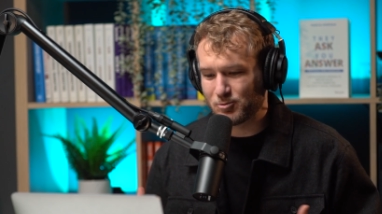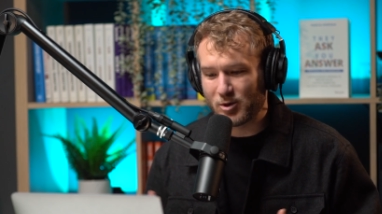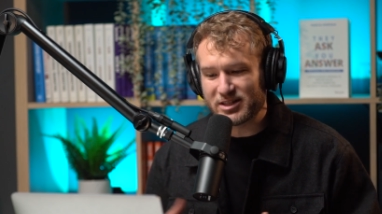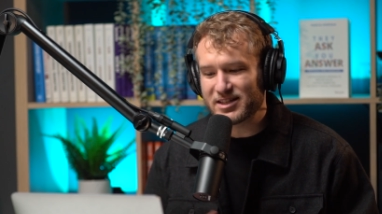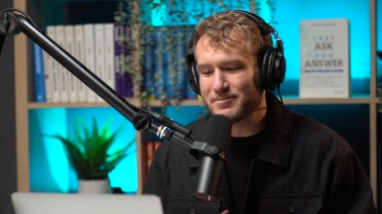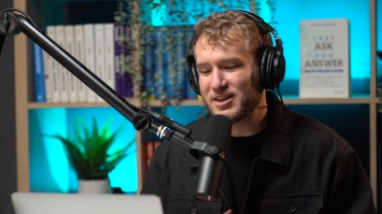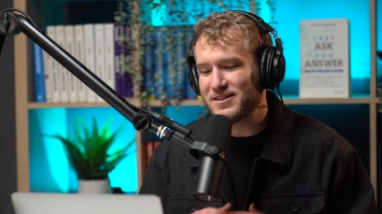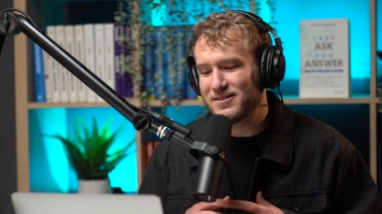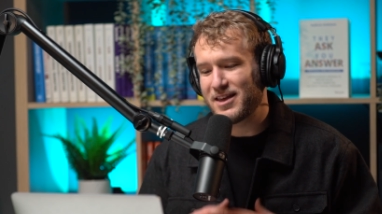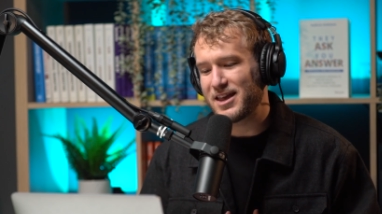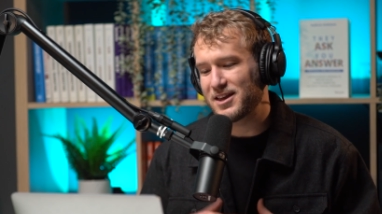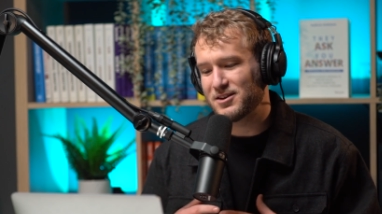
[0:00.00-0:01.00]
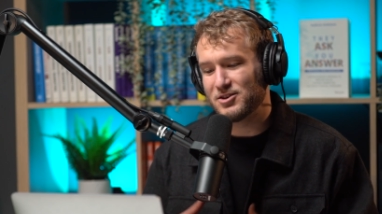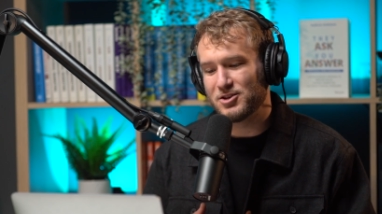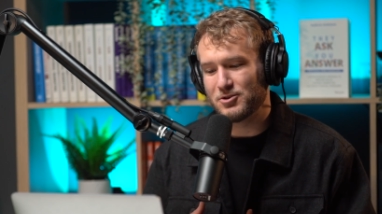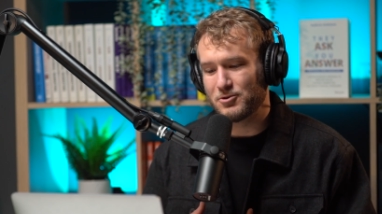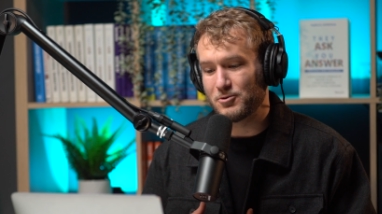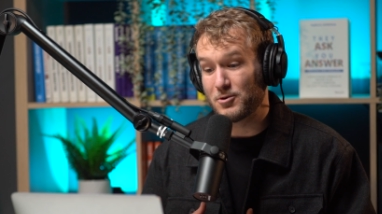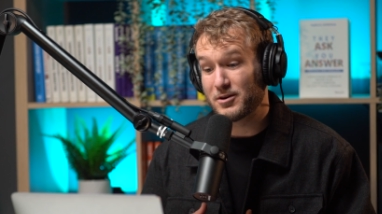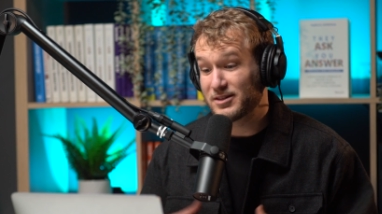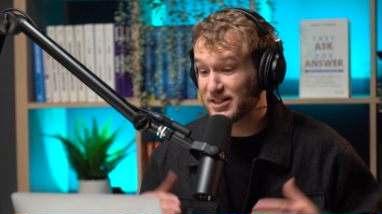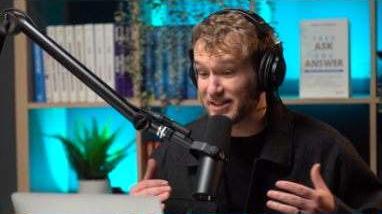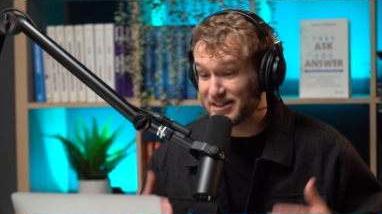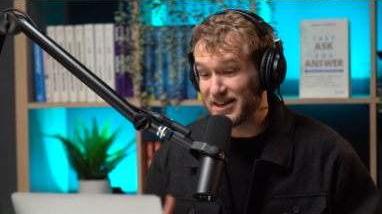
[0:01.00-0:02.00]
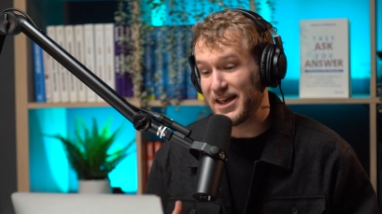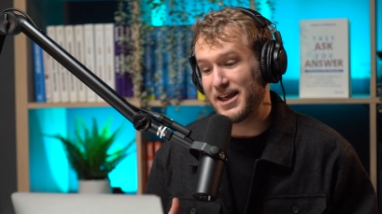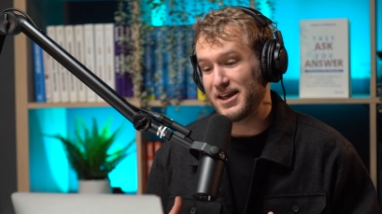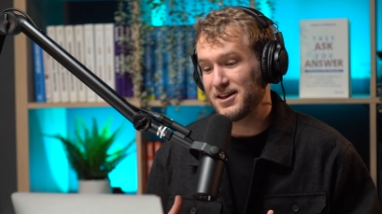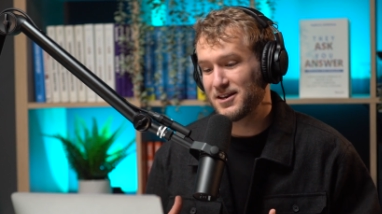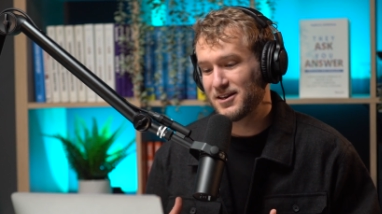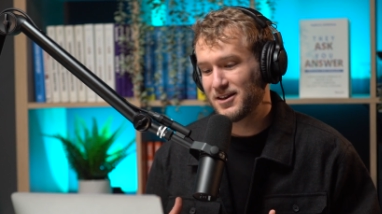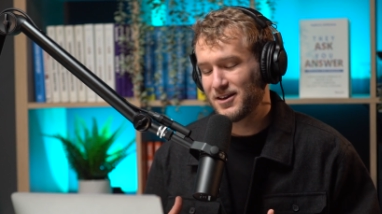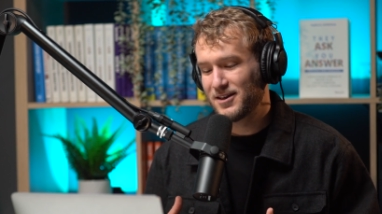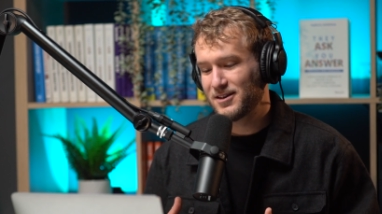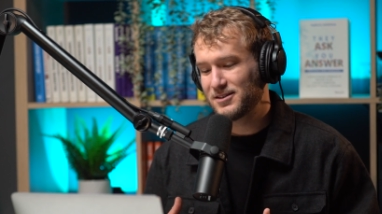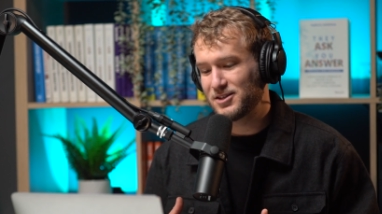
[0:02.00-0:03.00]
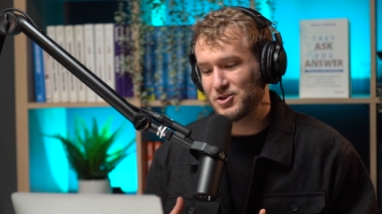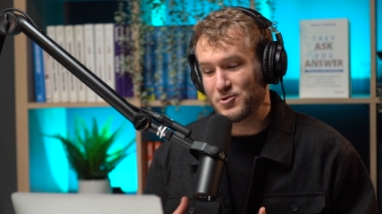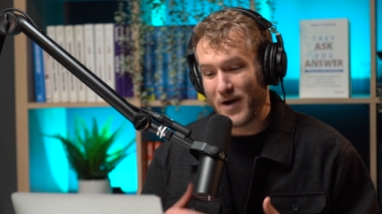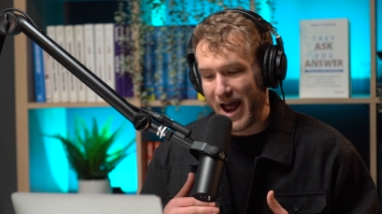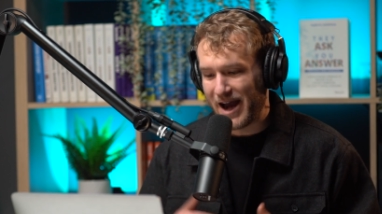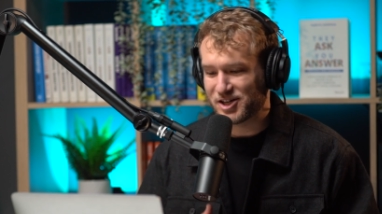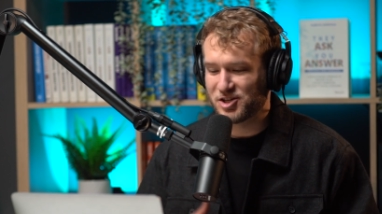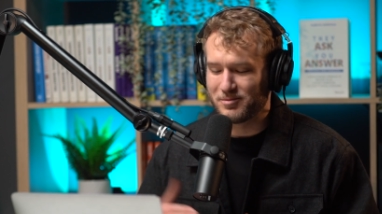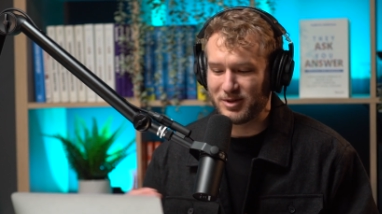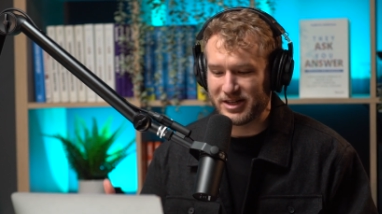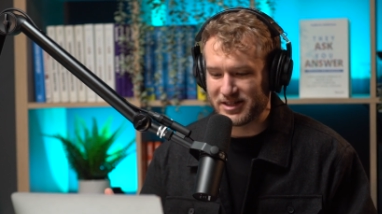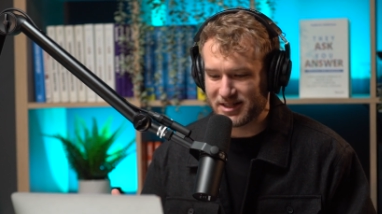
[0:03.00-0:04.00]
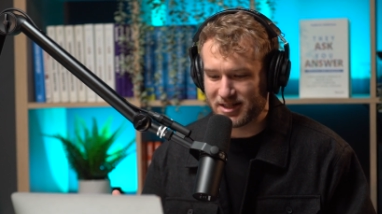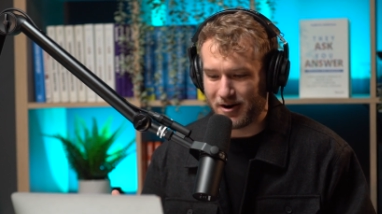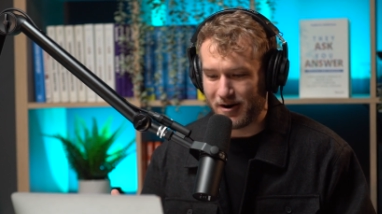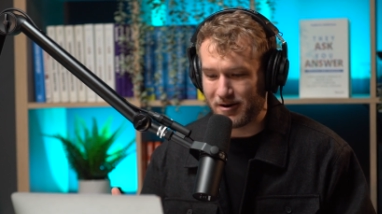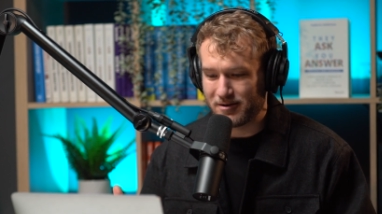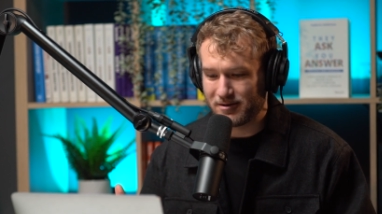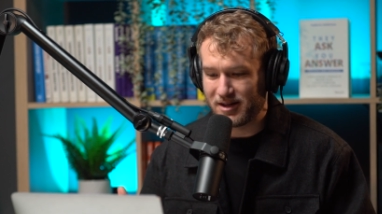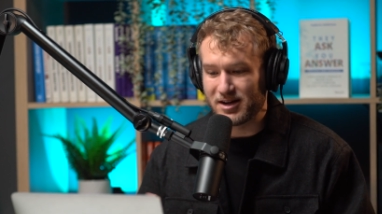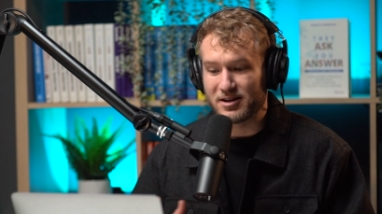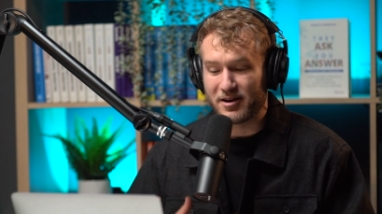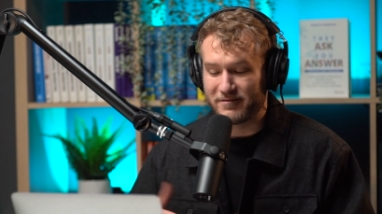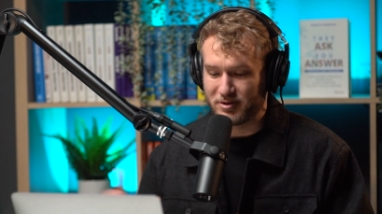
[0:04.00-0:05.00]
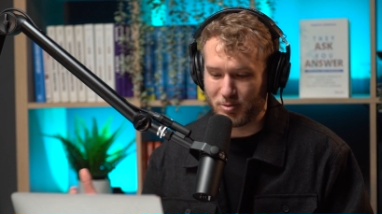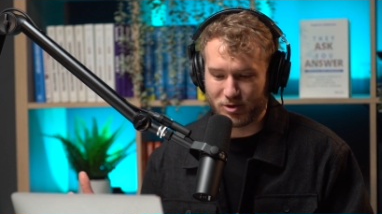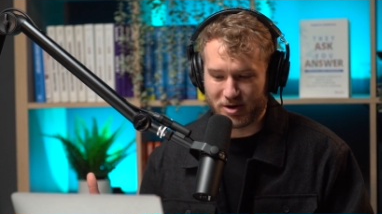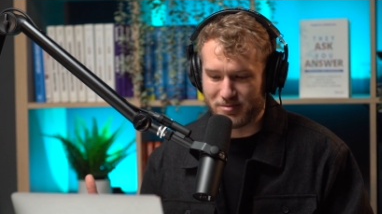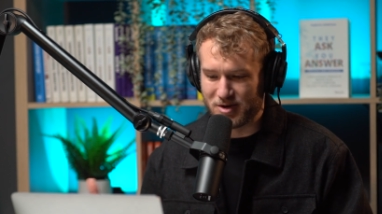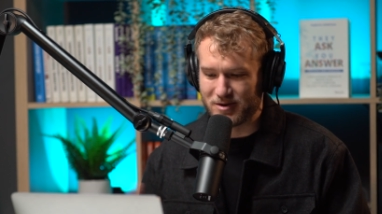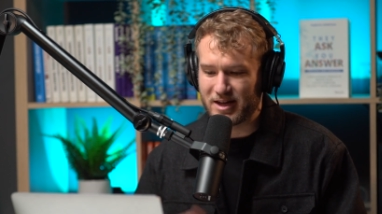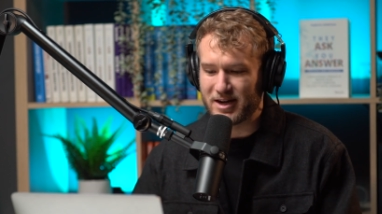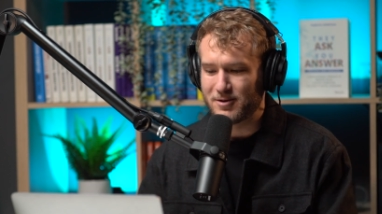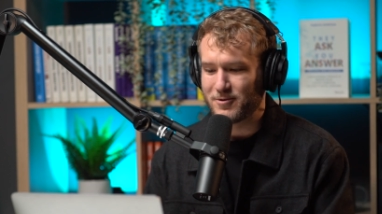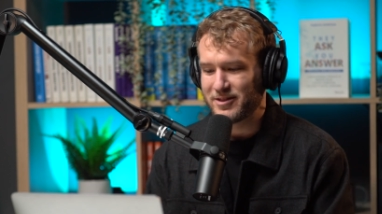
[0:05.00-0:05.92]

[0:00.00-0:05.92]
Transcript: What's something they can do today to actionably start getting comfortable communicating